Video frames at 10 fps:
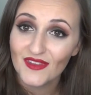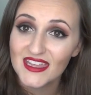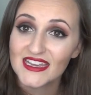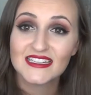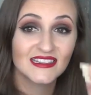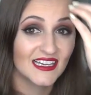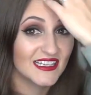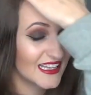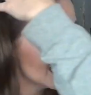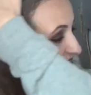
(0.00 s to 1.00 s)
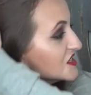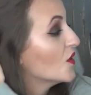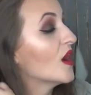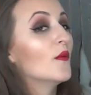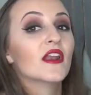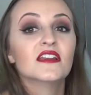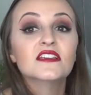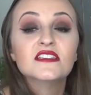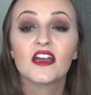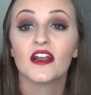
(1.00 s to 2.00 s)
And I didn't like that, so I wanted
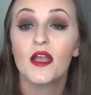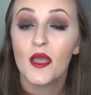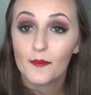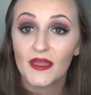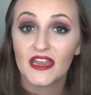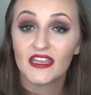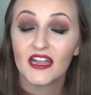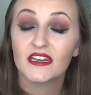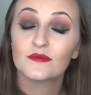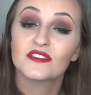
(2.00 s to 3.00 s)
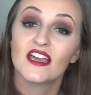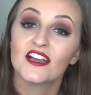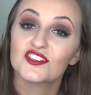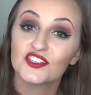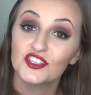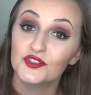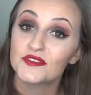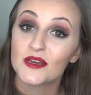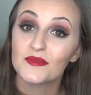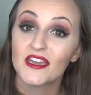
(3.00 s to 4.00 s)
to start panning items to actually
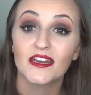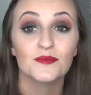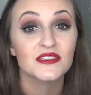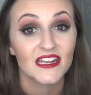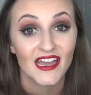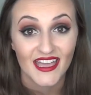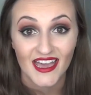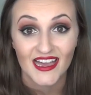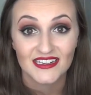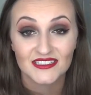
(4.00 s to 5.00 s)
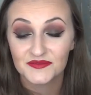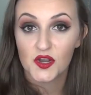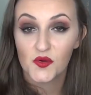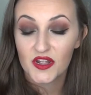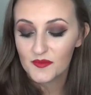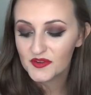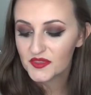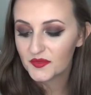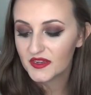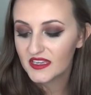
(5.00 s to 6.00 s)
use up the items that I had. So number
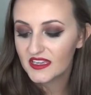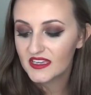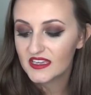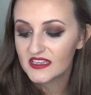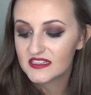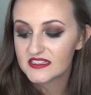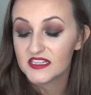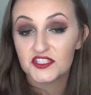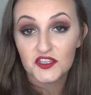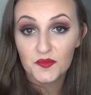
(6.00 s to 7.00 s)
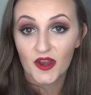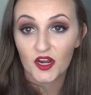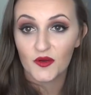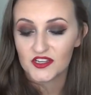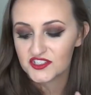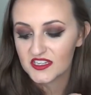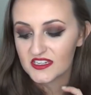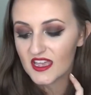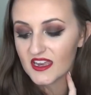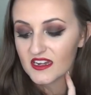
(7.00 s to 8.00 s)
three is a two-part
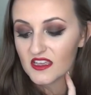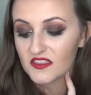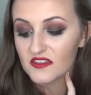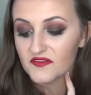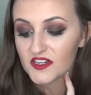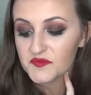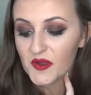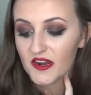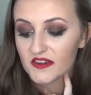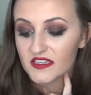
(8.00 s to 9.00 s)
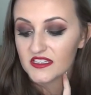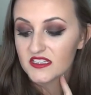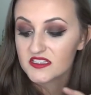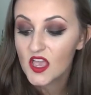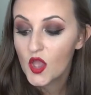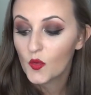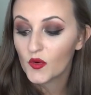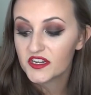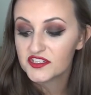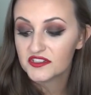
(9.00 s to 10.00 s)
question, and the first part is,
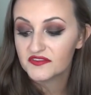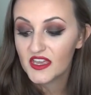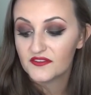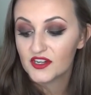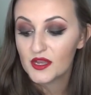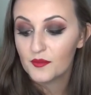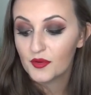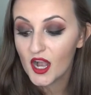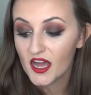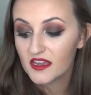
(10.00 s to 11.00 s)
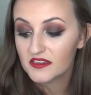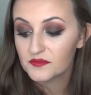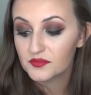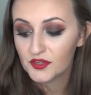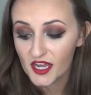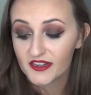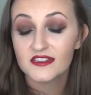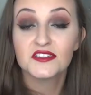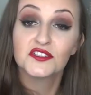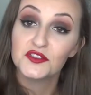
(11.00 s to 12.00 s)
what is your favorite pro
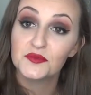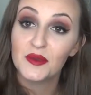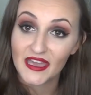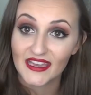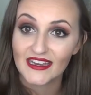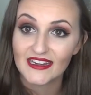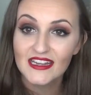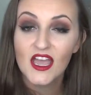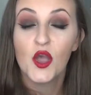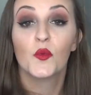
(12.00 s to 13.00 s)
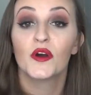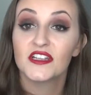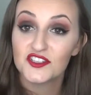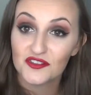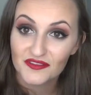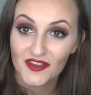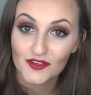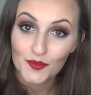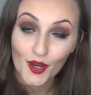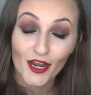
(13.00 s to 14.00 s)
product to pan? What is your
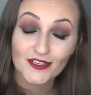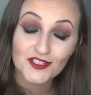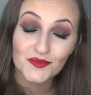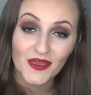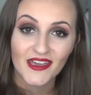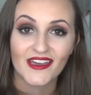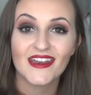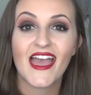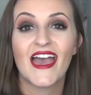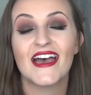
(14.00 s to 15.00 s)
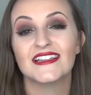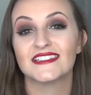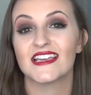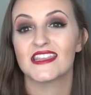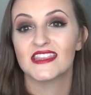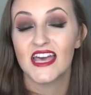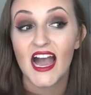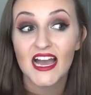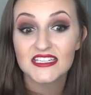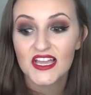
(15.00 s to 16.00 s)
favorite product to pan? And
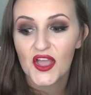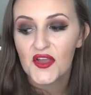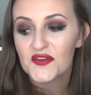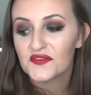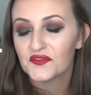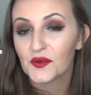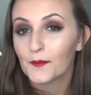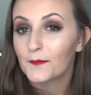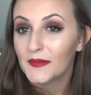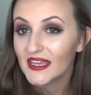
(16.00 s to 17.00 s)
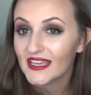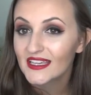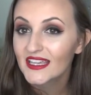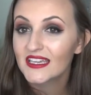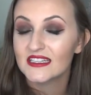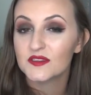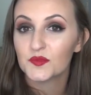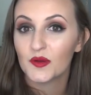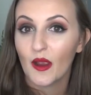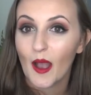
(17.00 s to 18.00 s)
that for me is
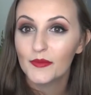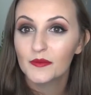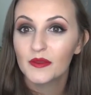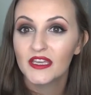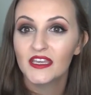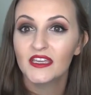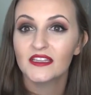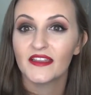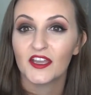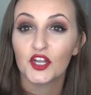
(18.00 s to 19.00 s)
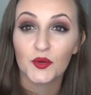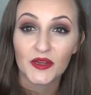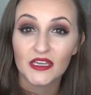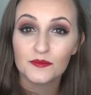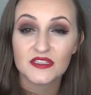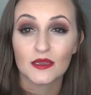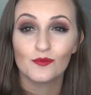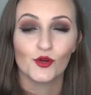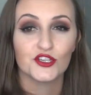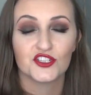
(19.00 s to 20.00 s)
probably like creams, like
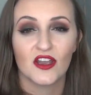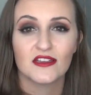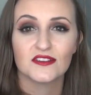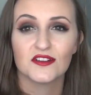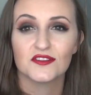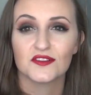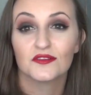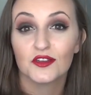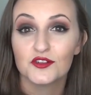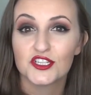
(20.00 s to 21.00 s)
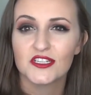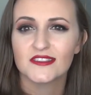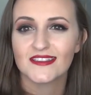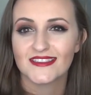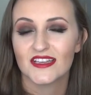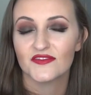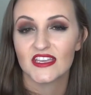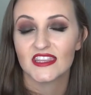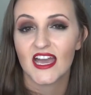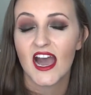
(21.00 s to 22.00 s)
moisturizers or lotions and stuff
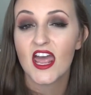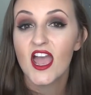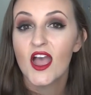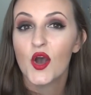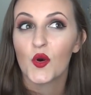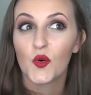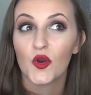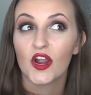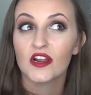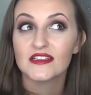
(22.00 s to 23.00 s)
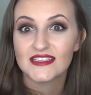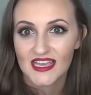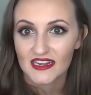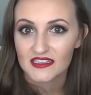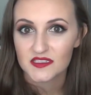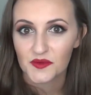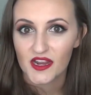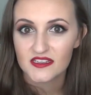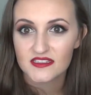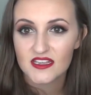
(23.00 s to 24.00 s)
like that, or setting
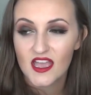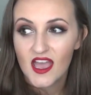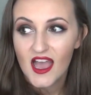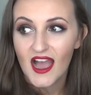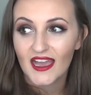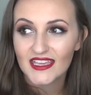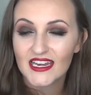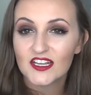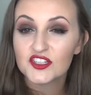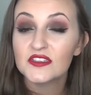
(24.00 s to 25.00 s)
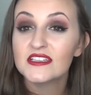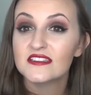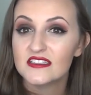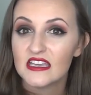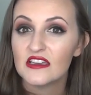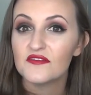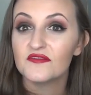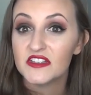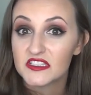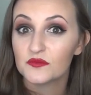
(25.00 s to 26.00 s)
sprays. I can actually see
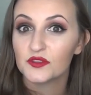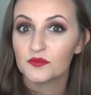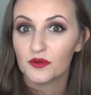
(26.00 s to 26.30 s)
visible